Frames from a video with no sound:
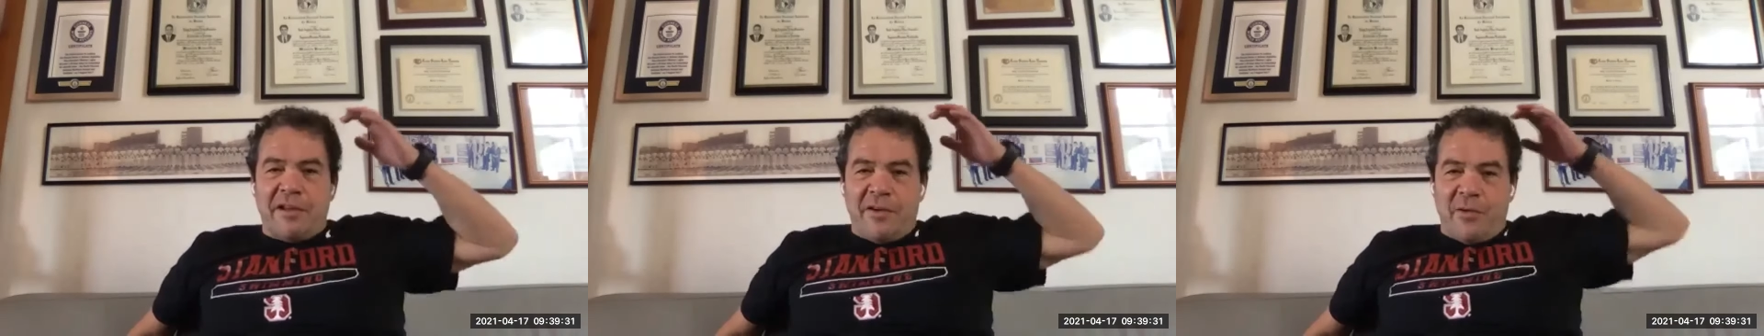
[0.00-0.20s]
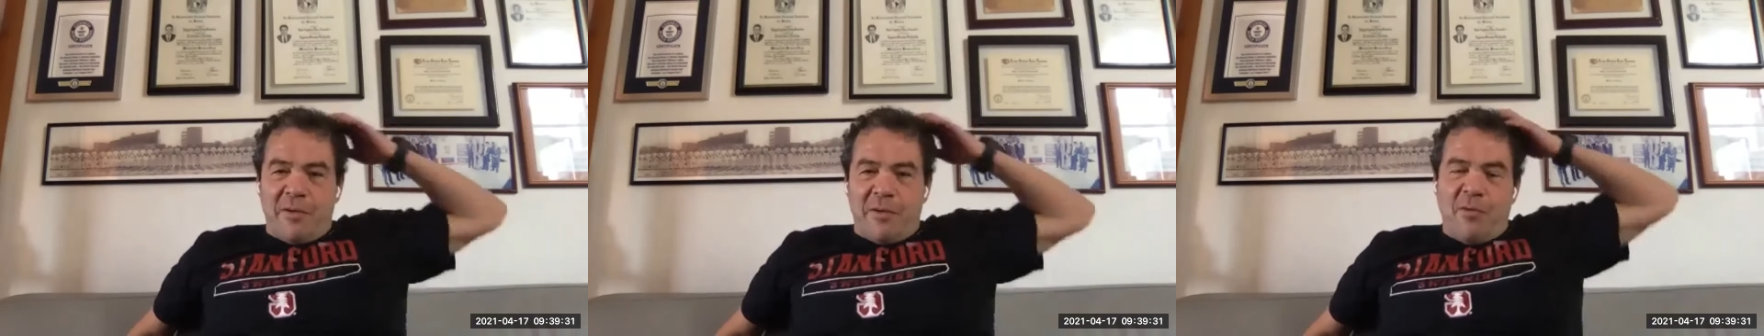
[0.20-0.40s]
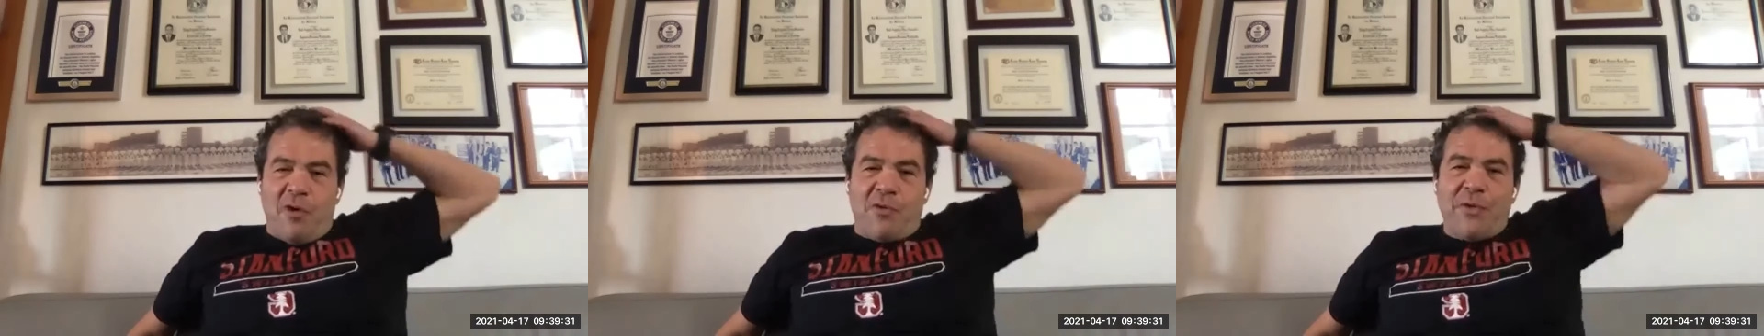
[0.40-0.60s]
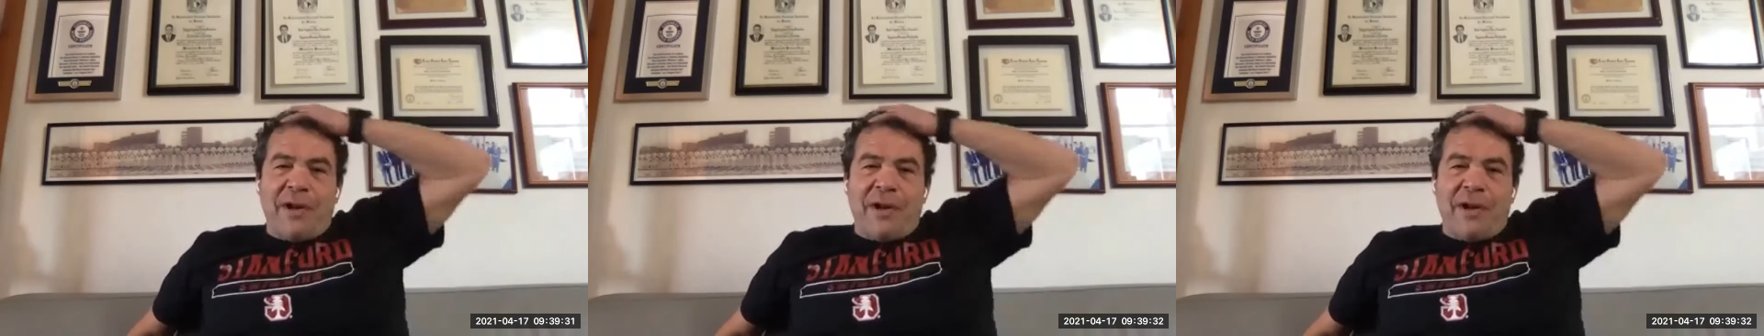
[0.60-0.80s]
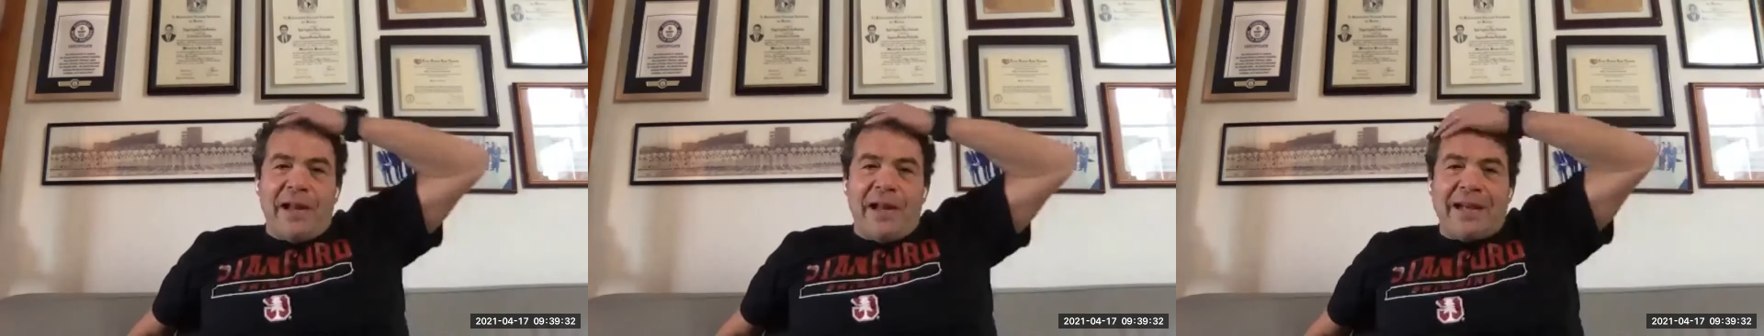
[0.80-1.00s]
we're more
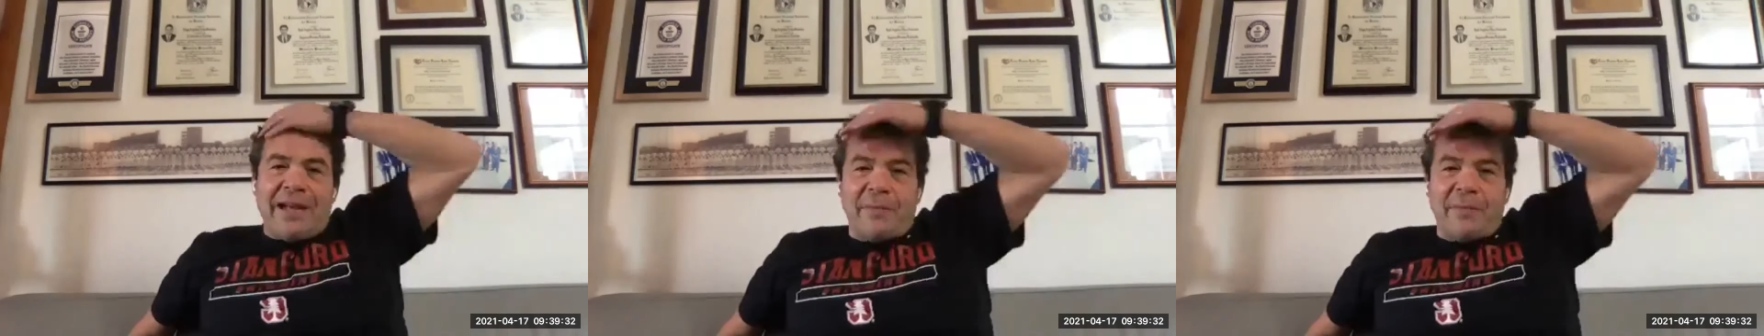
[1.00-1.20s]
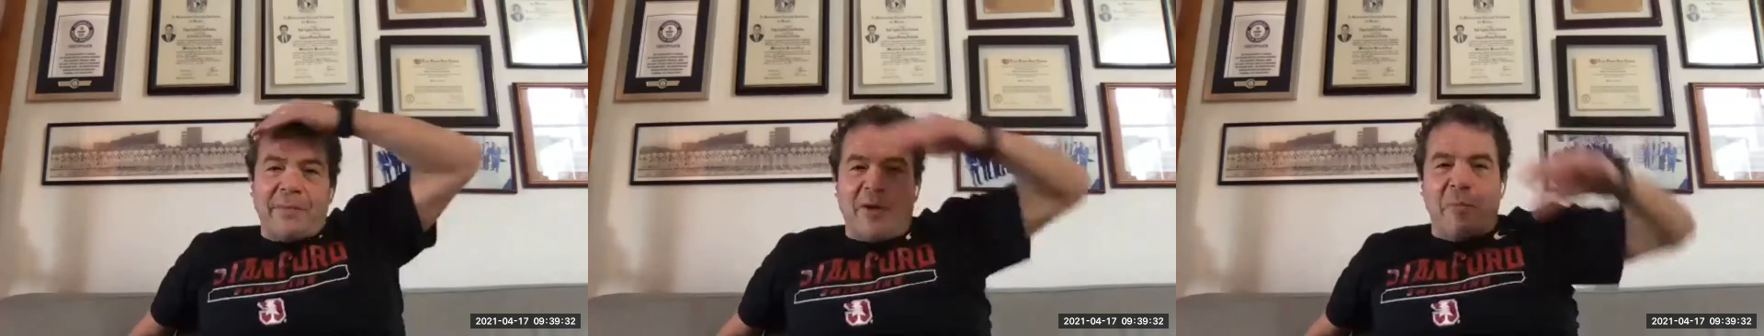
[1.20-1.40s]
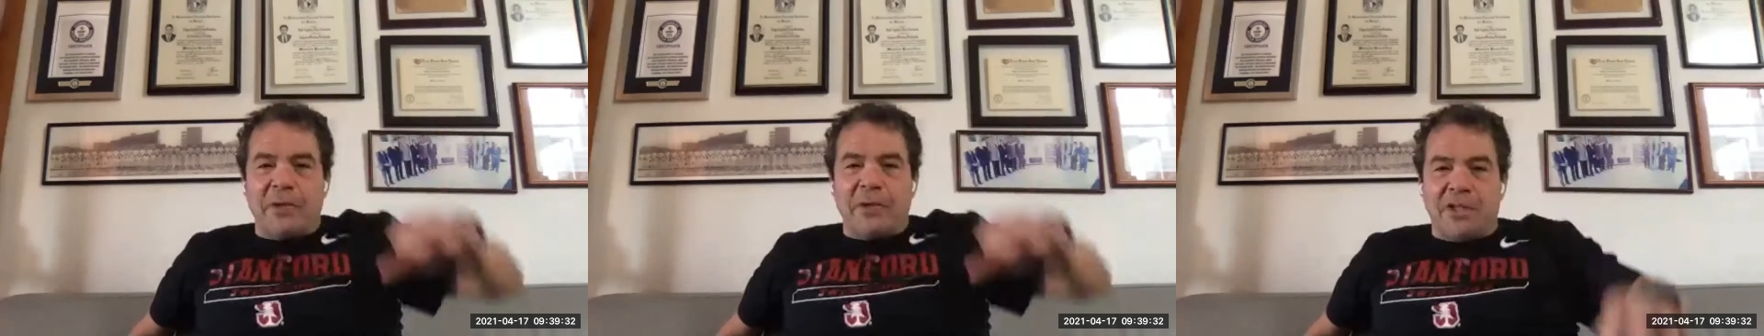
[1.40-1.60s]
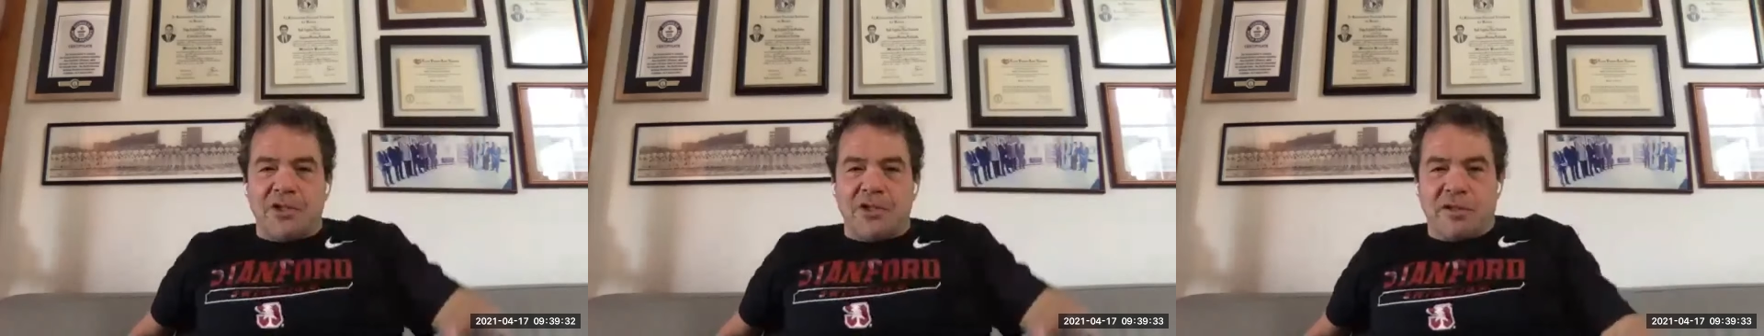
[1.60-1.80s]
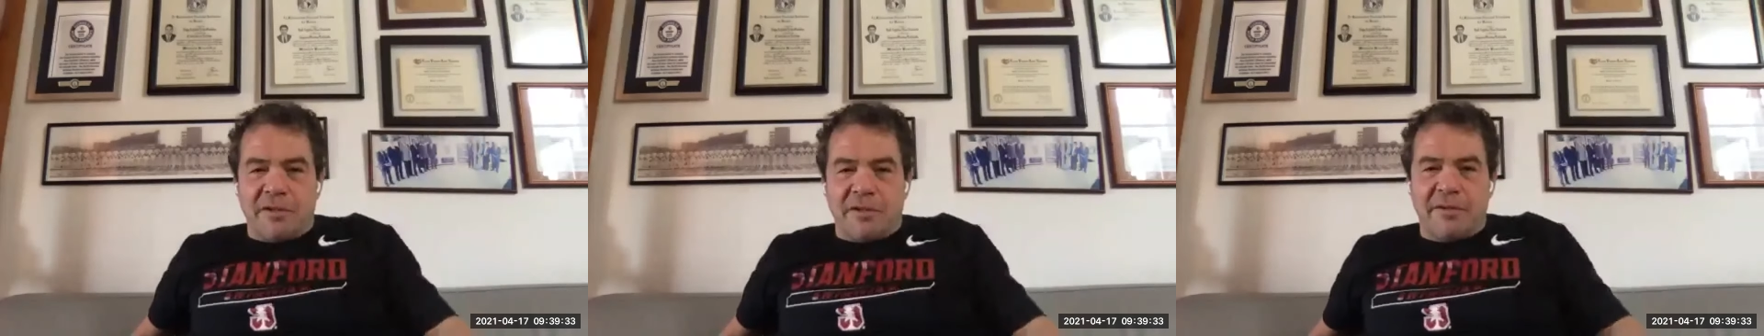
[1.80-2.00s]
relaxed about competition.